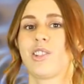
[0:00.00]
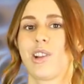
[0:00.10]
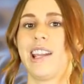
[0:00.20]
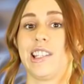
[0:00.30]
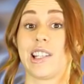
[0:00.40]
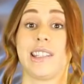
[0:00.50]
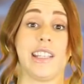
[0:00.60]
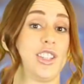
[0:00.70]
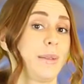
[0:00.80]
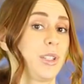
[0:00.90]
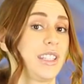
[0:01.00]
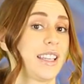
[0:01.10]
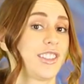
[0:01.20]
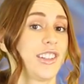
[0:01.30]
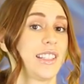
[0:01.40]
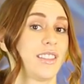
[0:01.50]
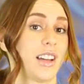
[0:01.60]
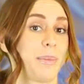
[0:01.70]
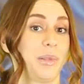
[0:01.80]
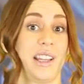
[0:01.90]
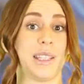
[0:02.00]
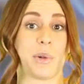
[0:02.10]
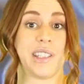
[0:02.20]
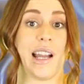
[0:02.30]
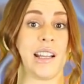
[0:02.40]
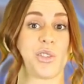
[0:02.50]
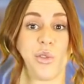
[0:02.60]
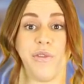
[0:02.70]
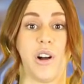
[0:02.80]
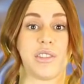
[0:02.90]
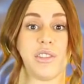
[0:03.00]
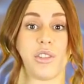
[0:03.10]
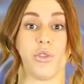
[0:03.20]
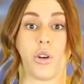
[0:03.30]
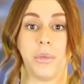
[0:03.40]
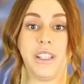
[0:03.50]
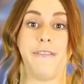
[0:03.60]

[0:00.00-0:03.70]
strange because the Egyptian desert is not a place where dinosaur fossils are normally